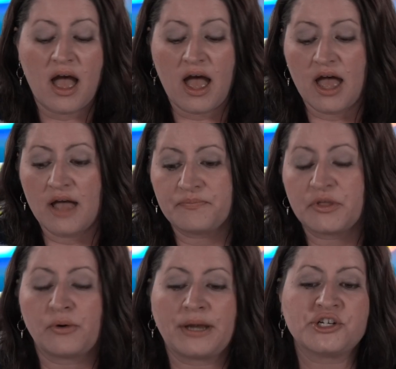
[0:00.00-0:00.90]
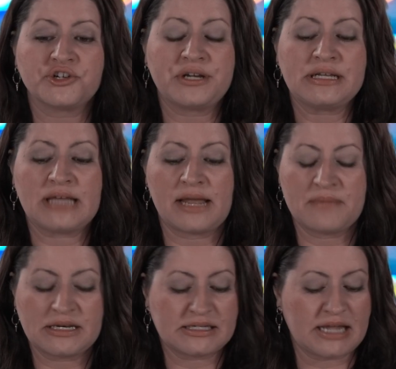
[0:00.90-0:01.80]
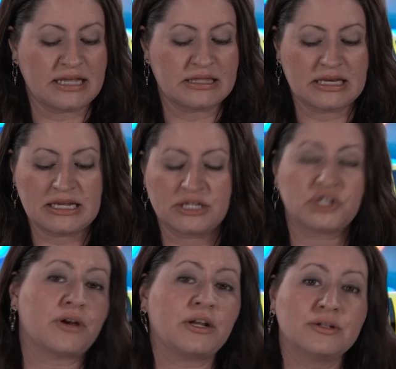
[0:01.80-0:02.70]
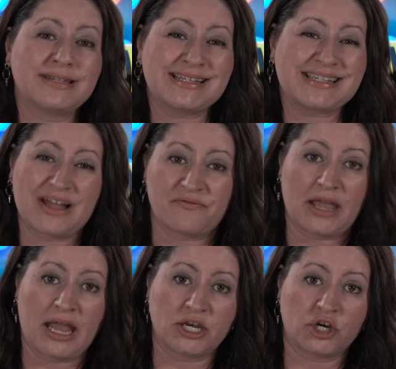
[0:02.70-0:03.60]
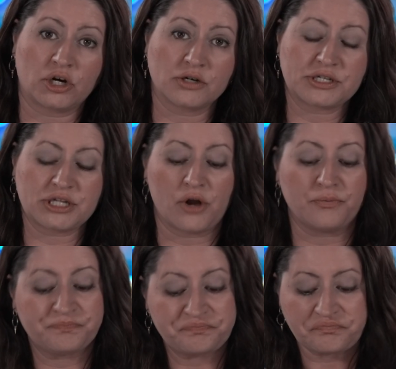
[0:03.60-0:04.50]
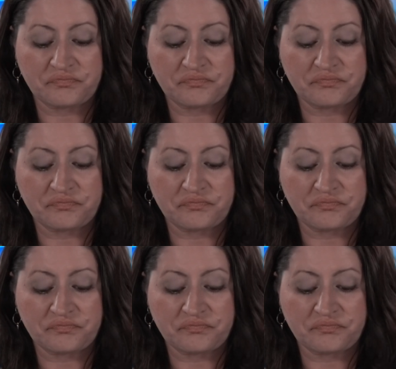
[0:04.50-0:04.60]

The grand jury indictment is saying that he strangled and suffocated her. So